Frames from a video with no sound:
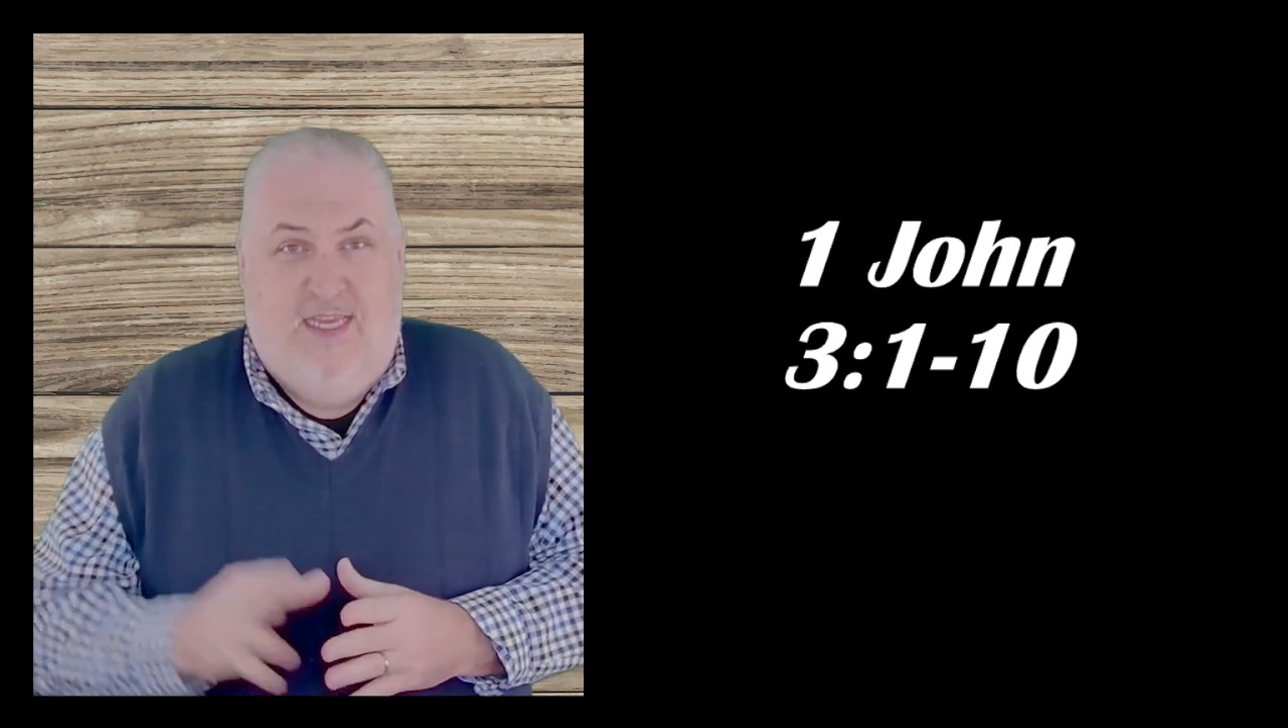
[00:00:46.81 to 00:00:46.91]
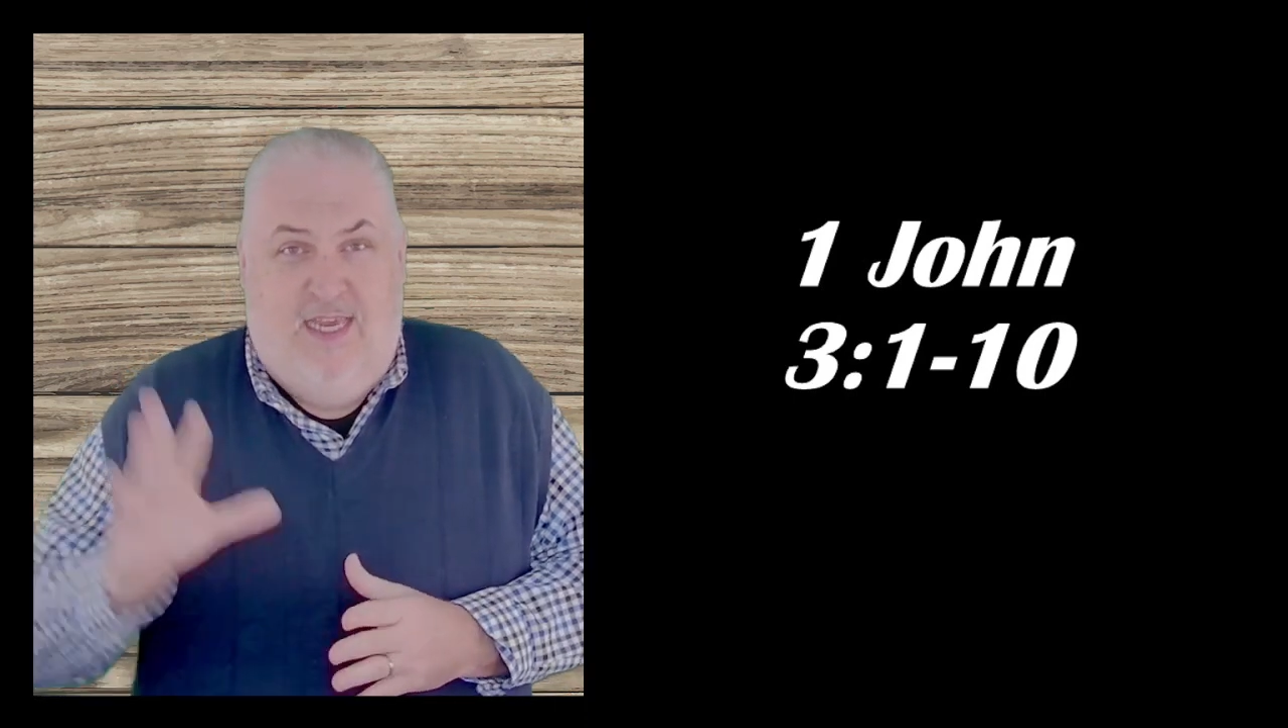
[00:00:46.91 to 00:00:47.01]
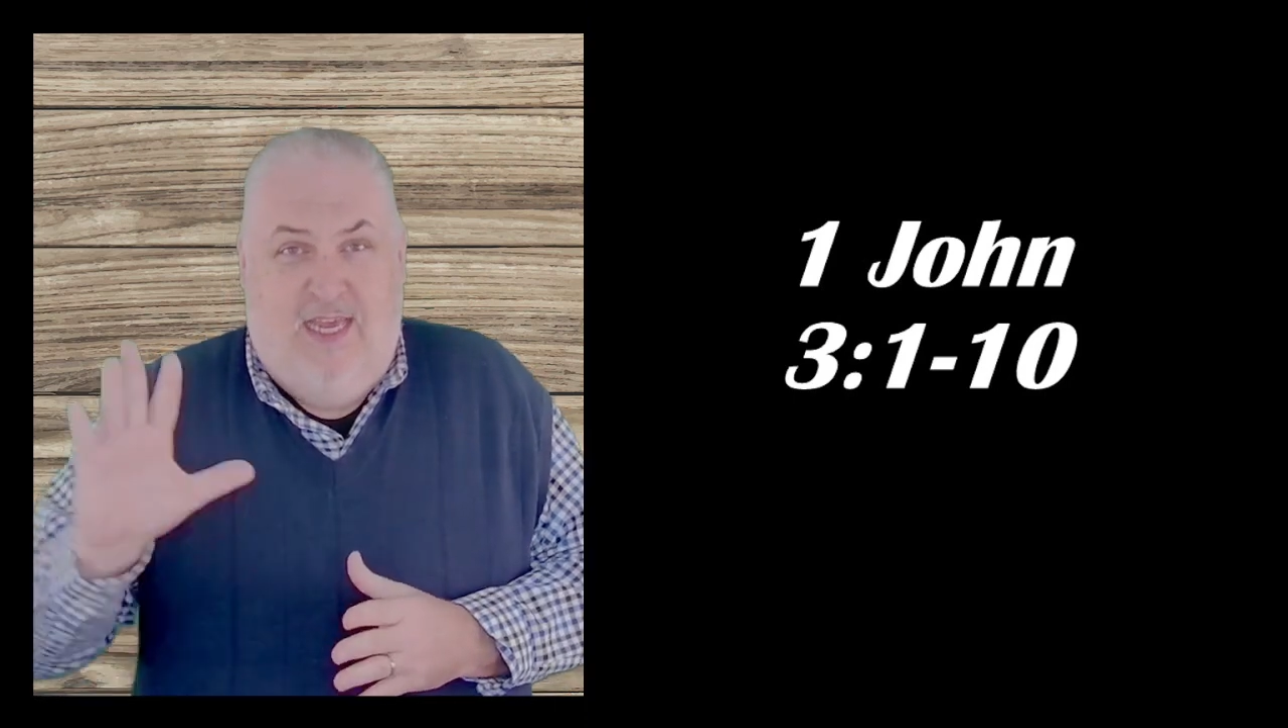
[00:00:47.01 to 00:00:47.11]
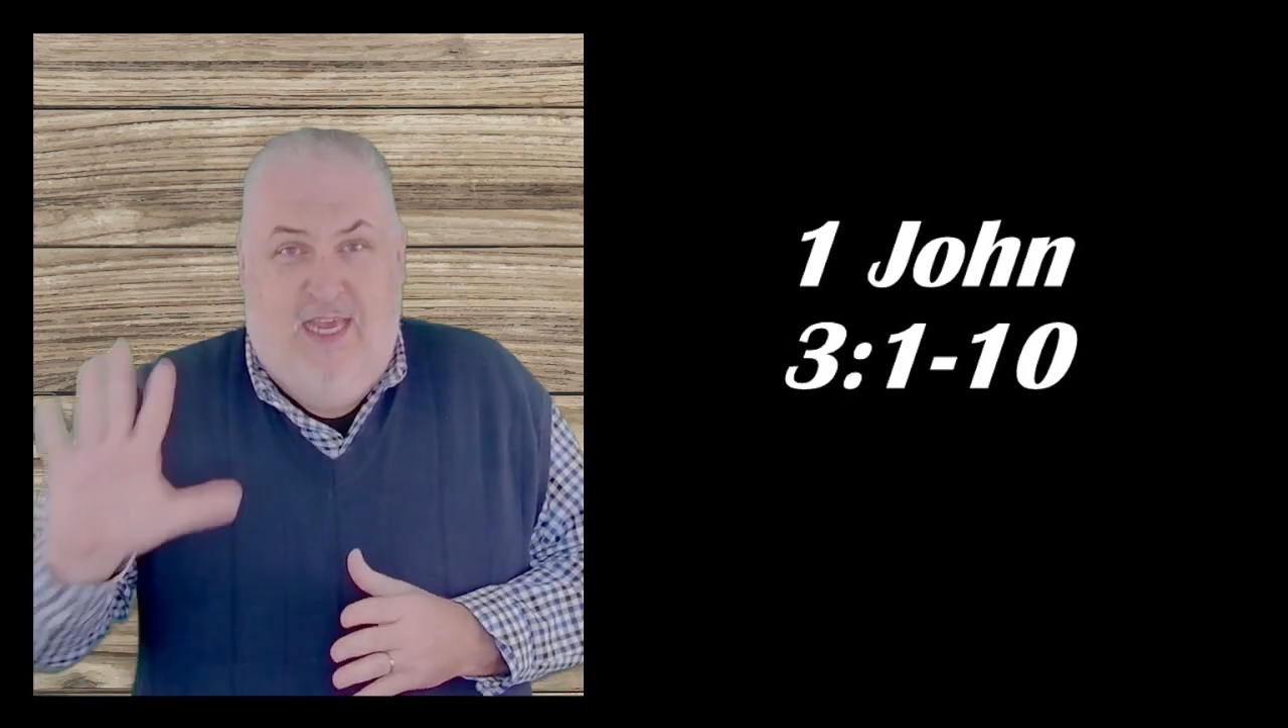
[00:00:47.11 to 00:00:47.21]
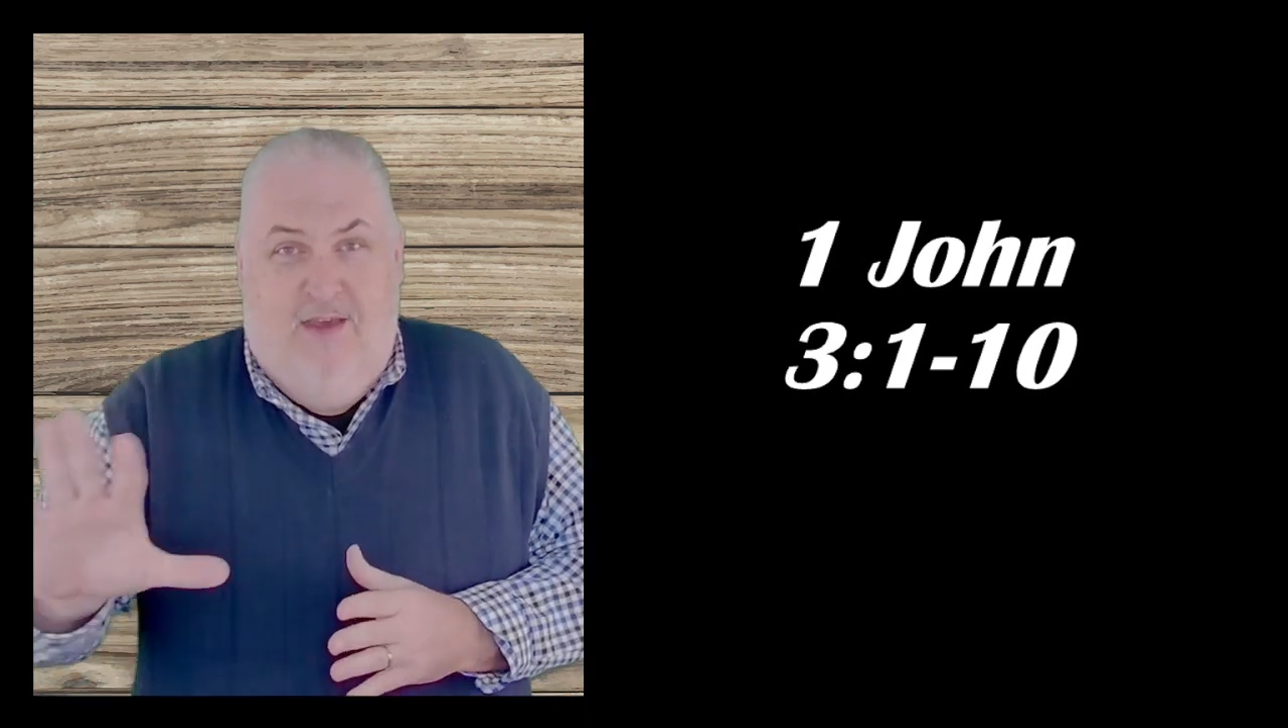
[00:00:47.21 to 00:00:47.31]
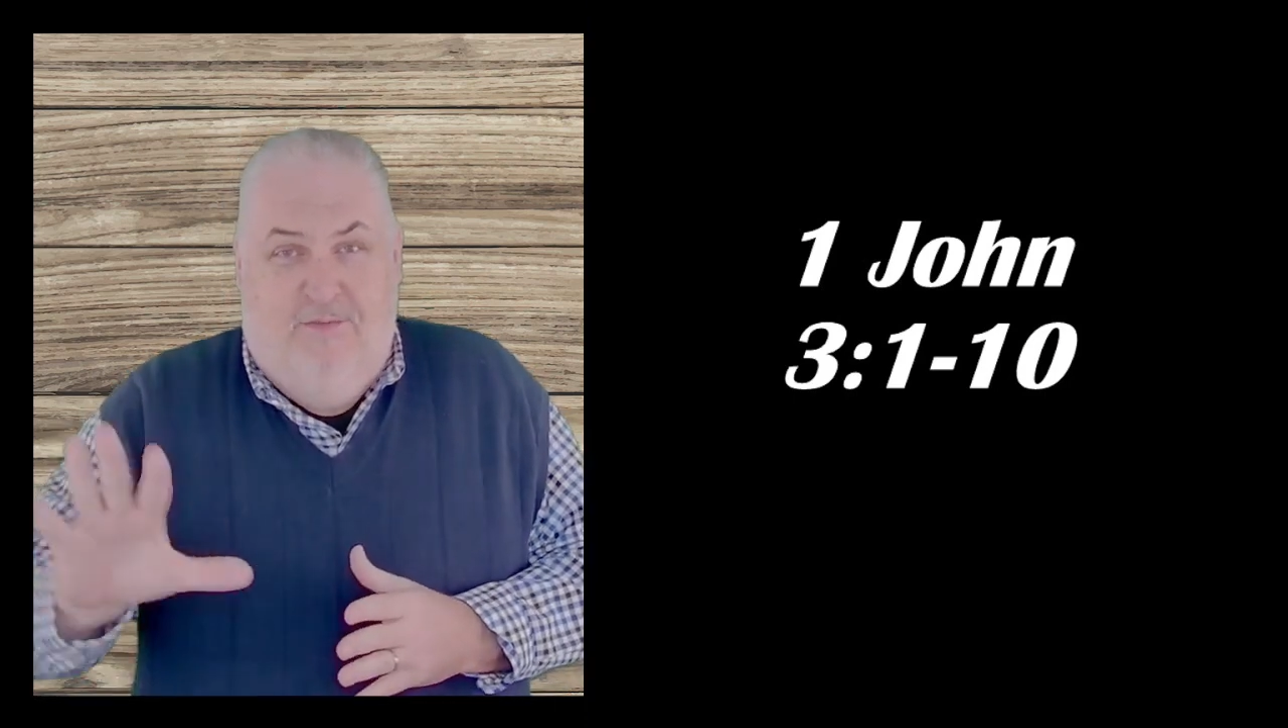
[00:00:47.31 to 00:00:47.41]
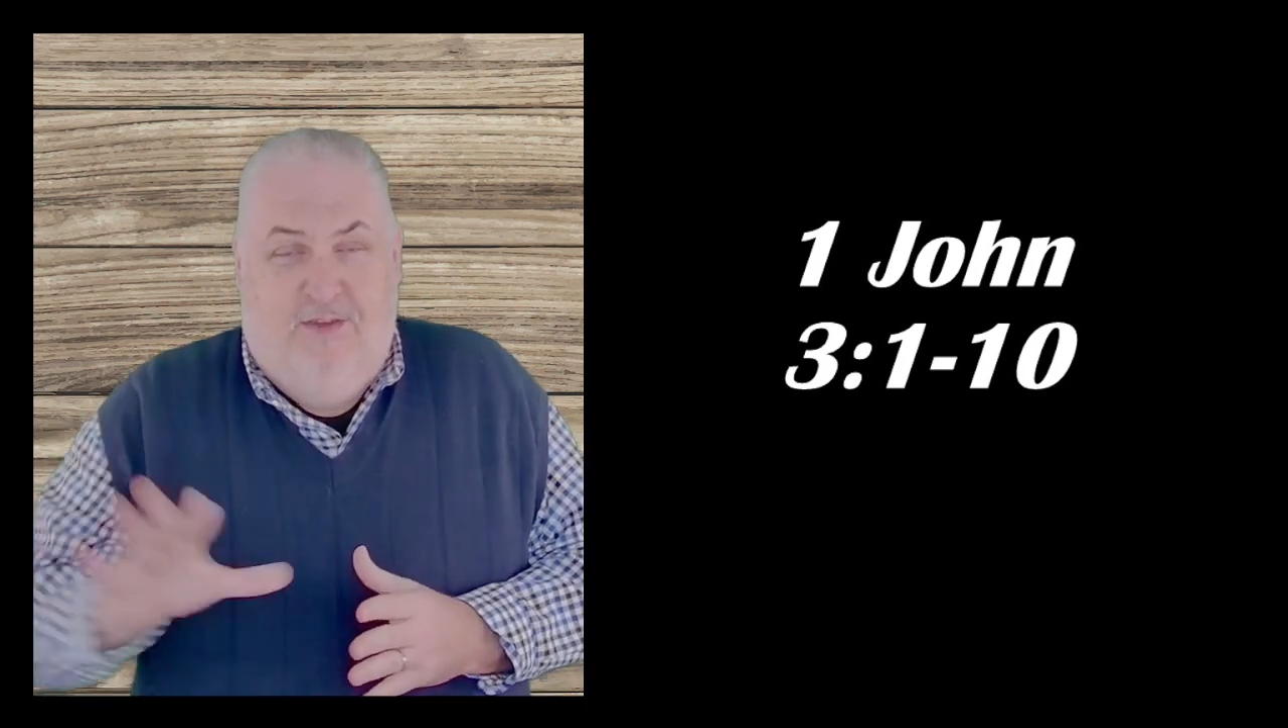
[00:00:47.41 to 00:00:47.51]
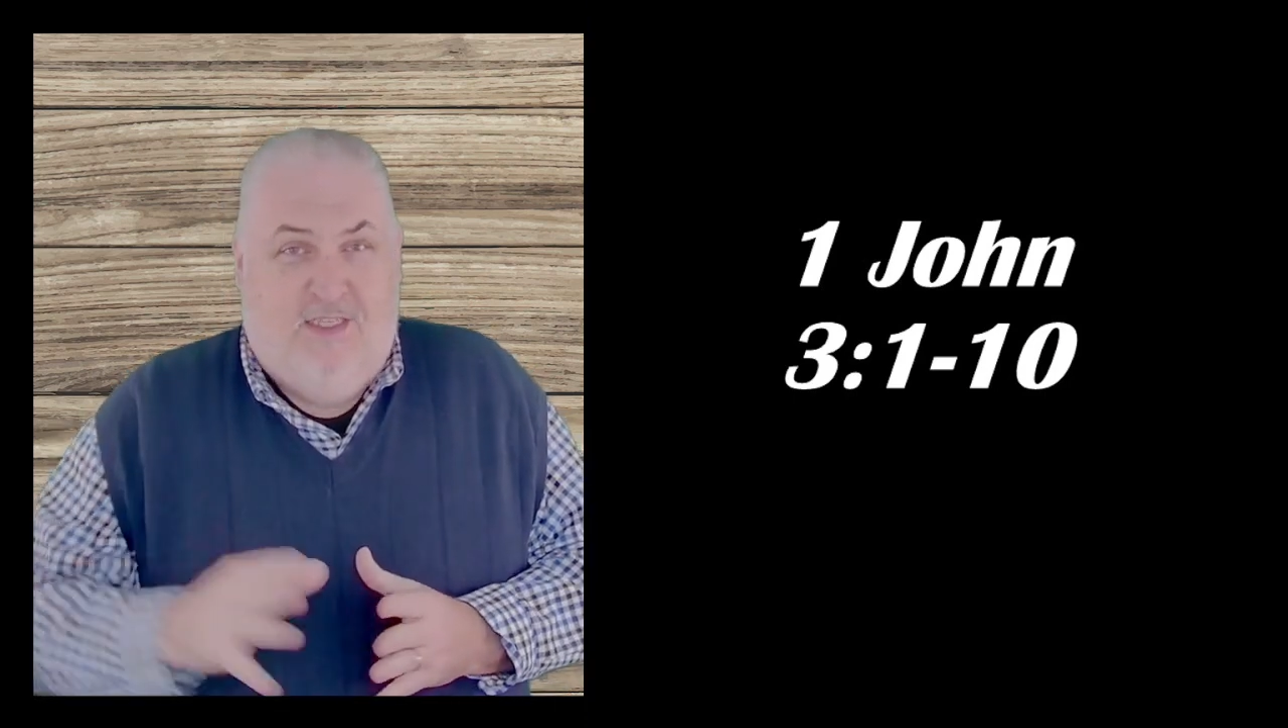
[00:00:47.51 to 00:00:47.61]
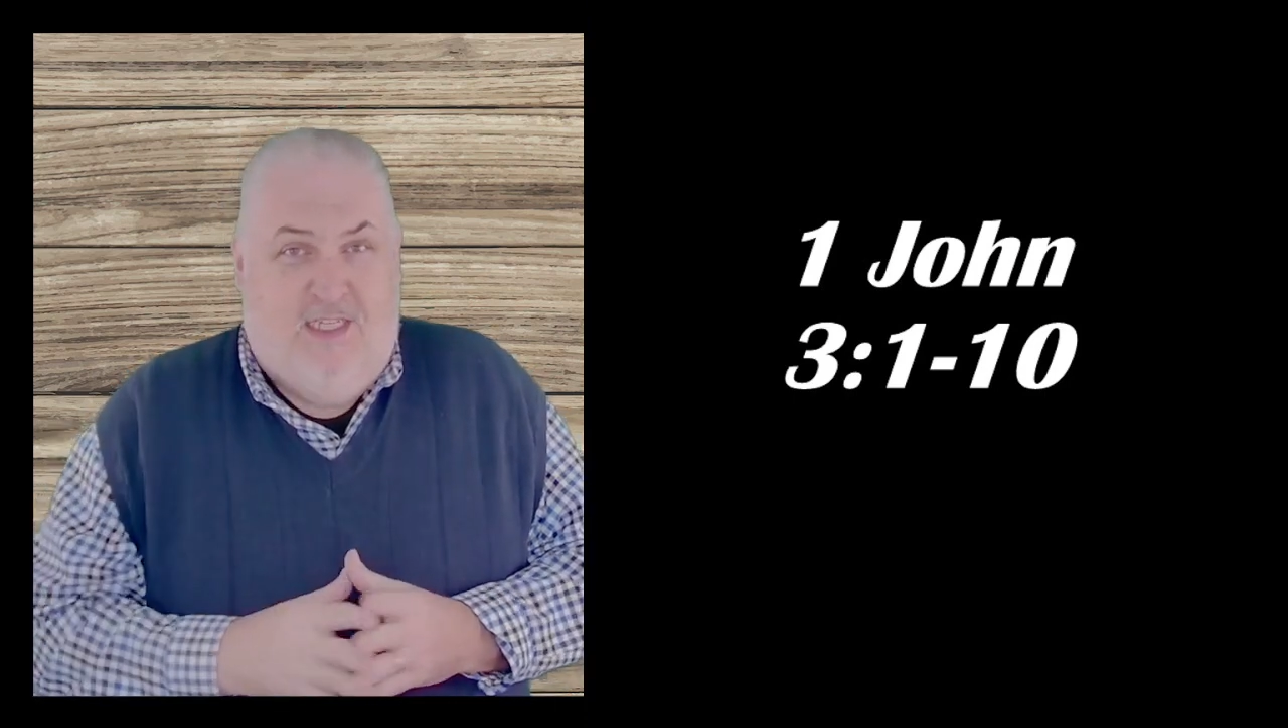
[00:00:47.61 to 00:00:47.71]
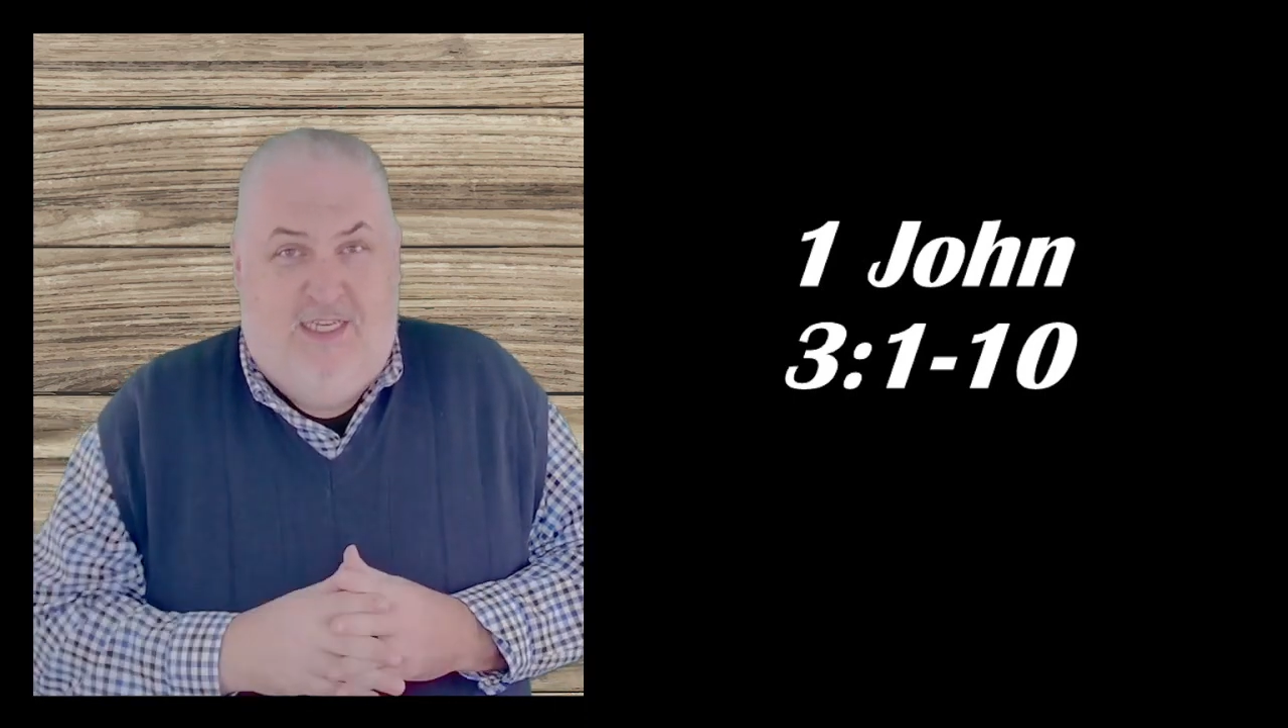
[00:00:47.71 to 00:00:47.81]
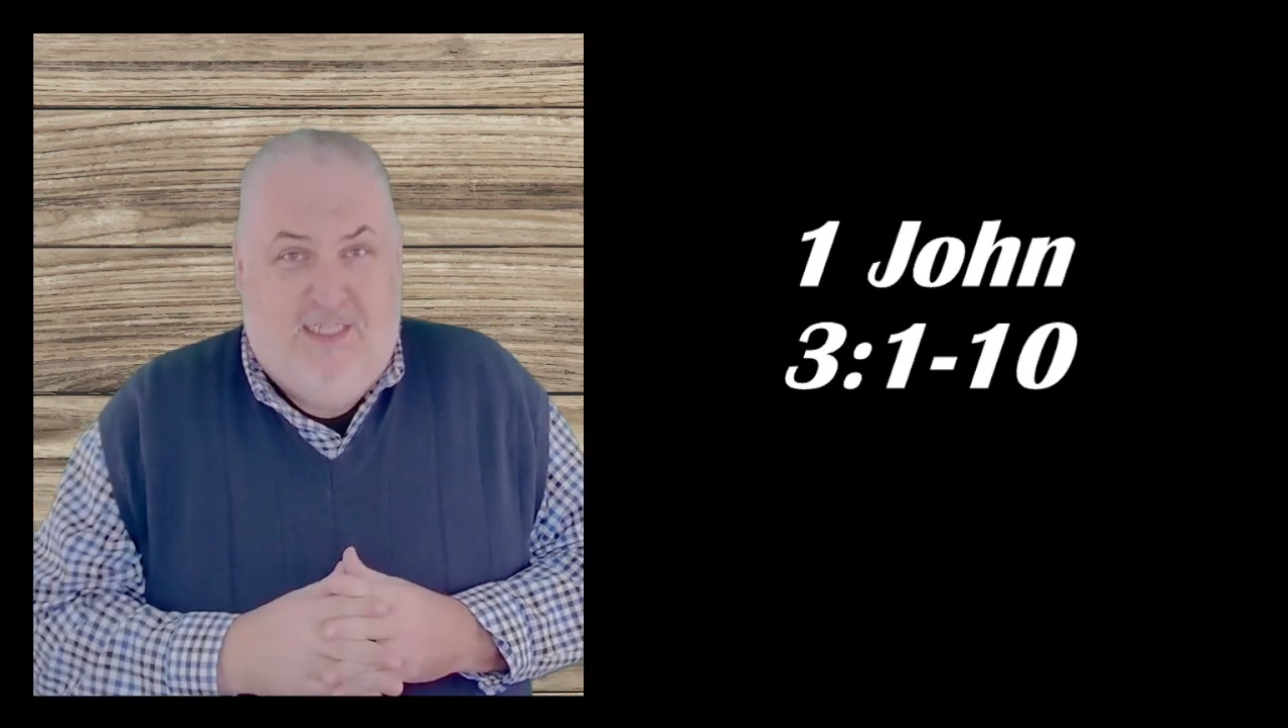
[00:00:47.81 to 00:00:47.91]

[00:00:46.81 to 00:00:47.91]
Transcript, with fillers: he physically